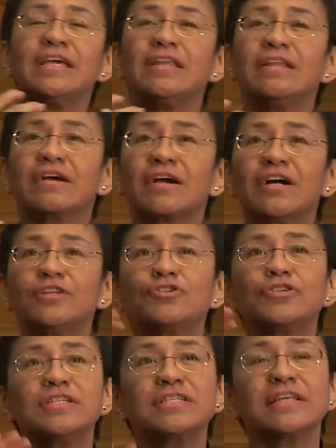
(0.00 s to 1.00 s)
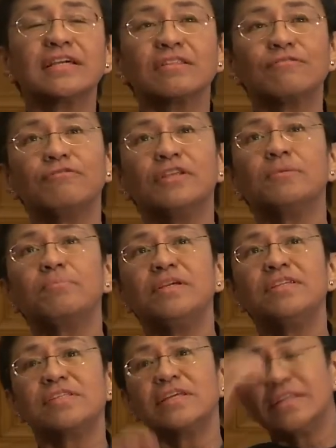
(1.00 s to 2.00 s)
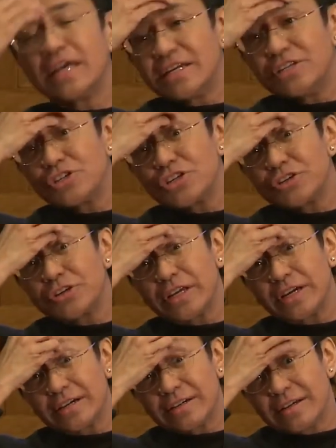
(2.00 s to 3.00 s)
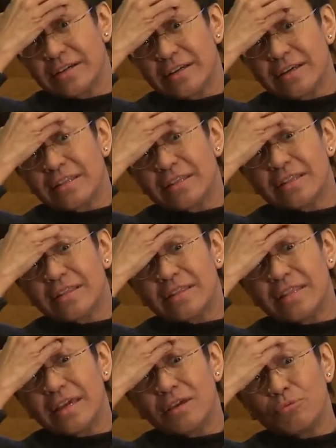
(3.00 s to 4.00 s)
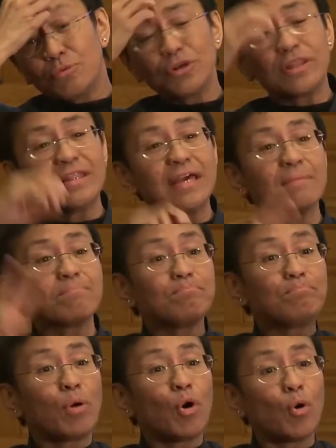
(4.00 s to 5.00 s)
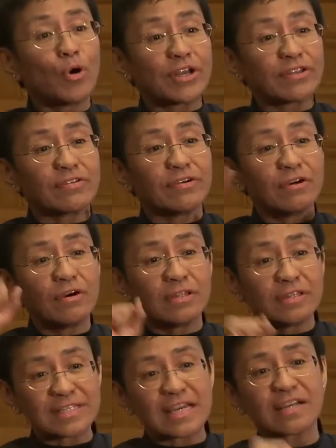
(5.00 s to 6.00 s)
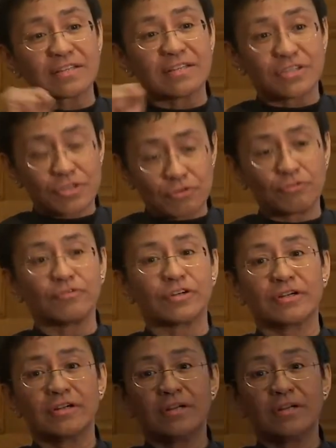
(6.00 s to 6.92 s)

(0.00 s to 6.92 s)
in the countries like the Philippines and Nigeria, that they would then port the tactics over.